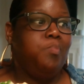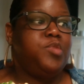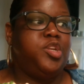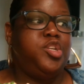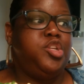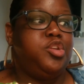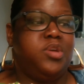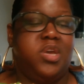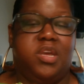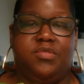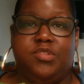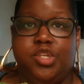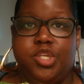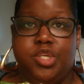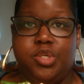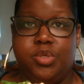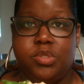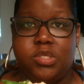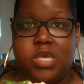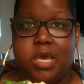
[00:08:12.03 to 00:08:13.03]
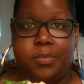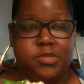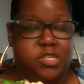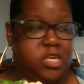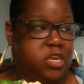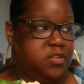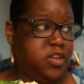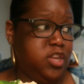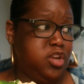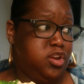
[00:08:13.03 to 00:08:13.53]
And you don't have to use apple
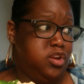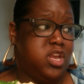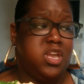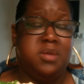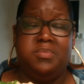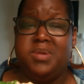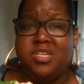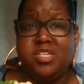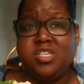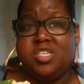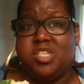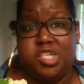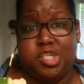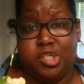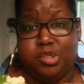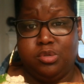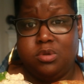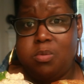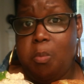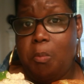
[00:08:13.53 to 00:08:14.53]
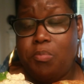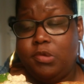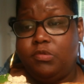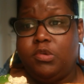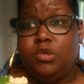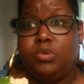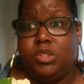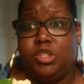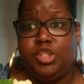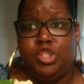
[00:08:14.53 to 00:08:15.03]
cider vinegar. It can be distilled
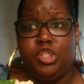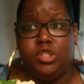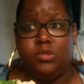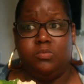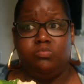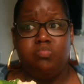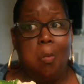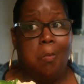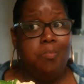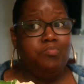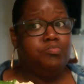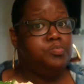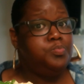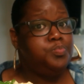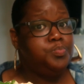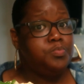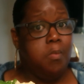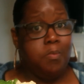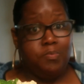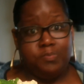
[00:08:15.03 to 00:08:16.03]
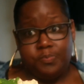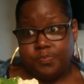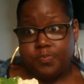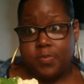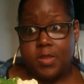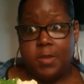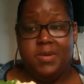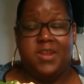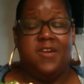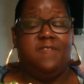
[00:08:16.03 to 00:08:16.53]
if you want to.
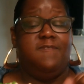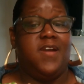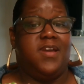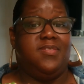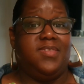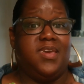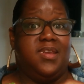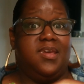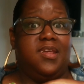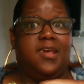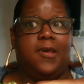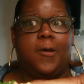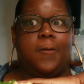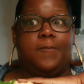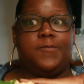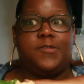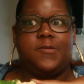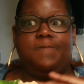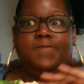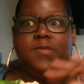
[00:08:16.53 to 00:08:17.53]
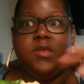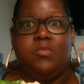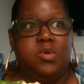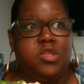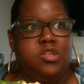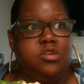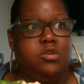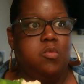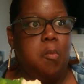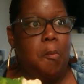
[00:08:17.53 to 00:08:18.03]
But I find that it helps. And
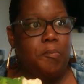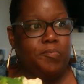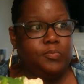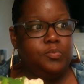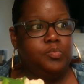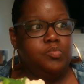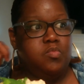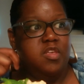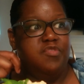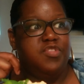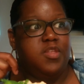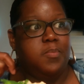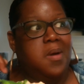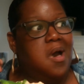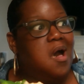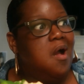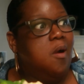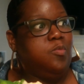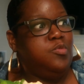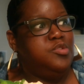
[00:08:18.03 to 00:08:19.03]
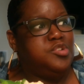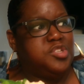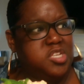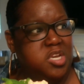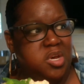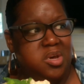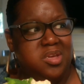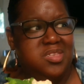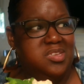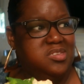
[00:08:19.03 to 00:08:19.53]
when you lift the pot, you'll
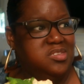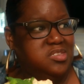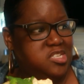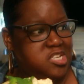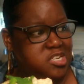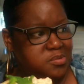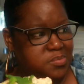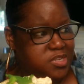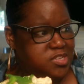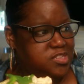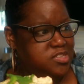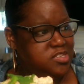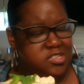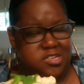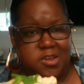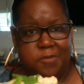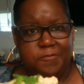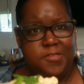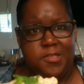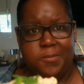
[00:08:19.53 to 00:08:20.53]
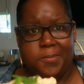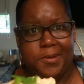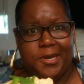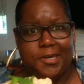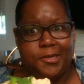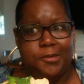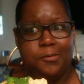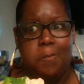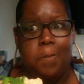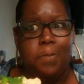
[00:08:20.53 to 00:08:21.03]
see all this sediment and stuff in the
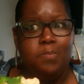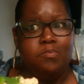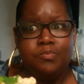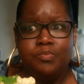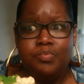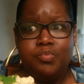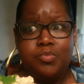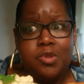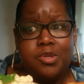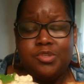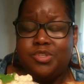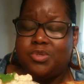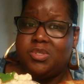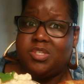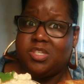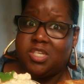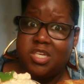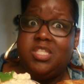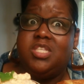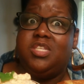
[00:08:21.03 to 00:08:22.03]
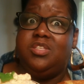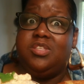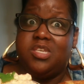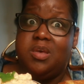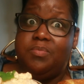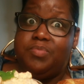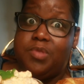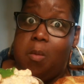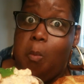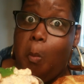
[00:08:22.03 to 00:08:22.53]
bottom. So it's killing
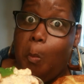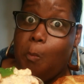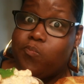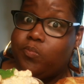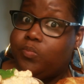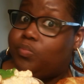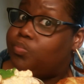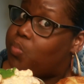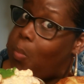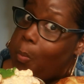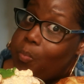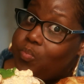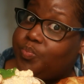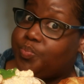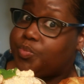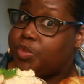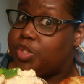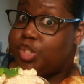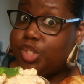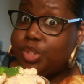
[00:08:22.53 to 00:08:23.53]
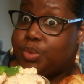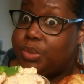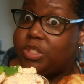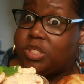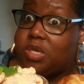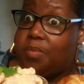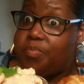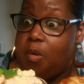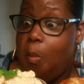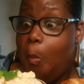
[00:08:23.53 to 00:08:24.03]
something. It's doing
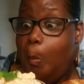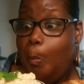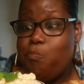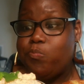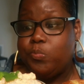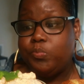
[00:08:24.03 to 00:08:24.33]
something.